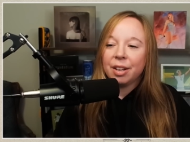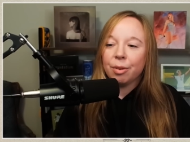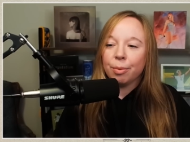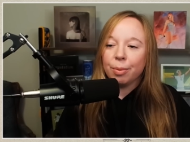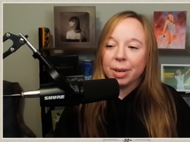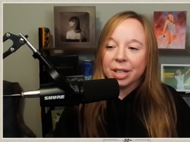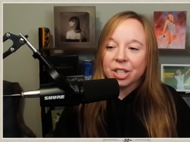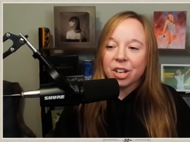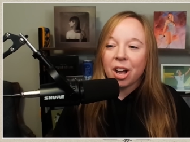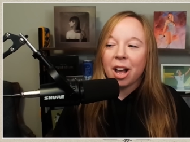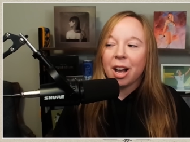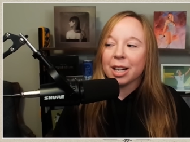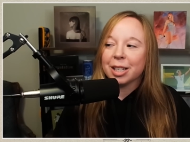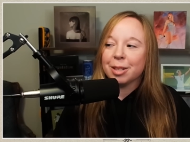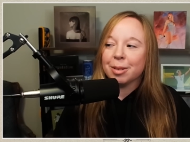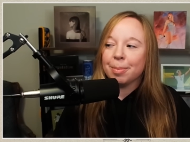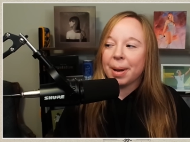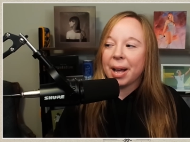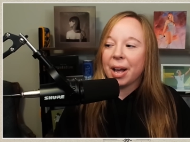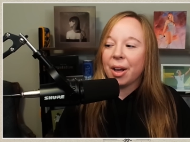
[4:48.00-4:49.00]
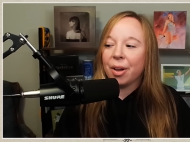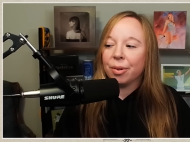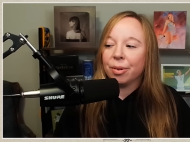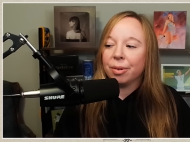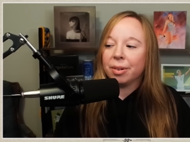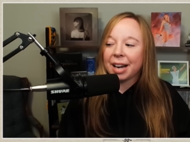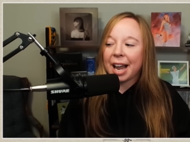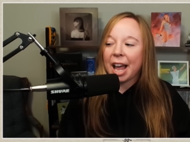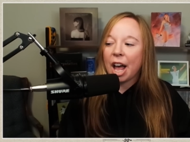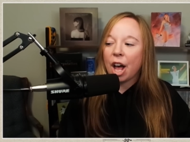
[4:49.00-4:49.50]
we talked about
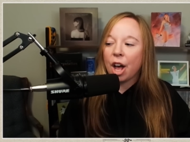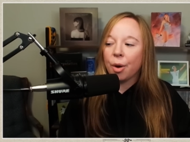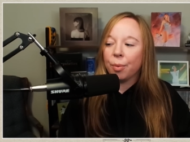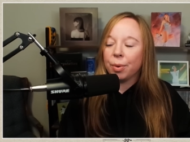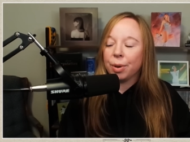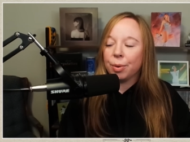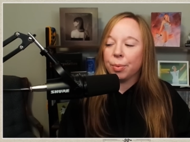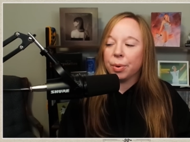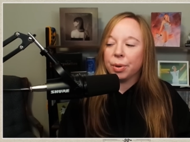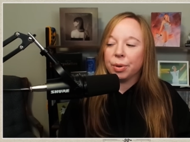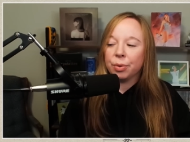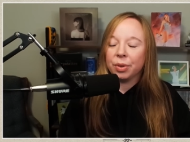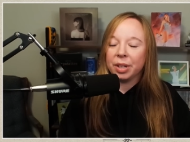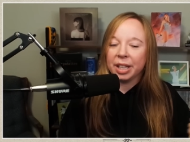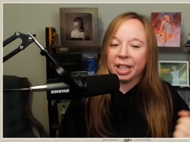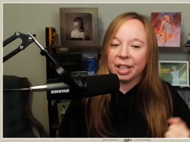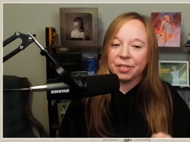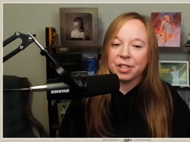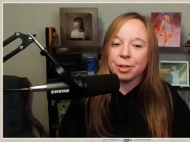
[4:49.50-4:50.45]
how we would relive